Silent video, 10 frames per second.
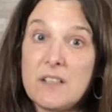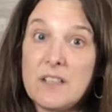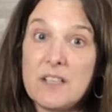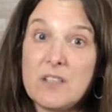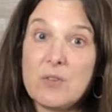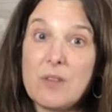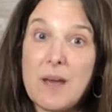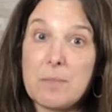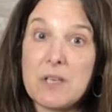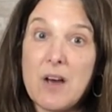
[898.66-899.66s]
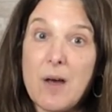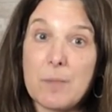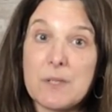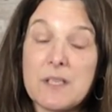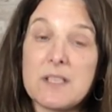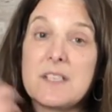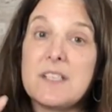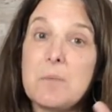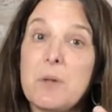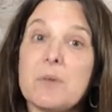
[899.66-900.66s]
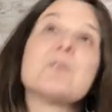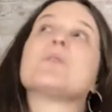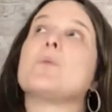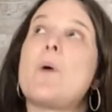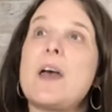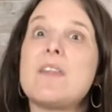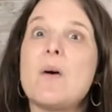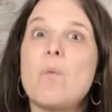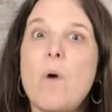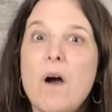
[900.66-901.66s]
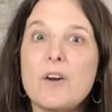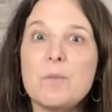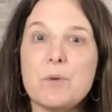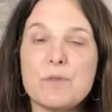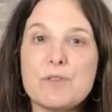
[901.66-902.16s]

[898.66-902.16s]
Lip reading: into the empty cups is similar to the way that water moves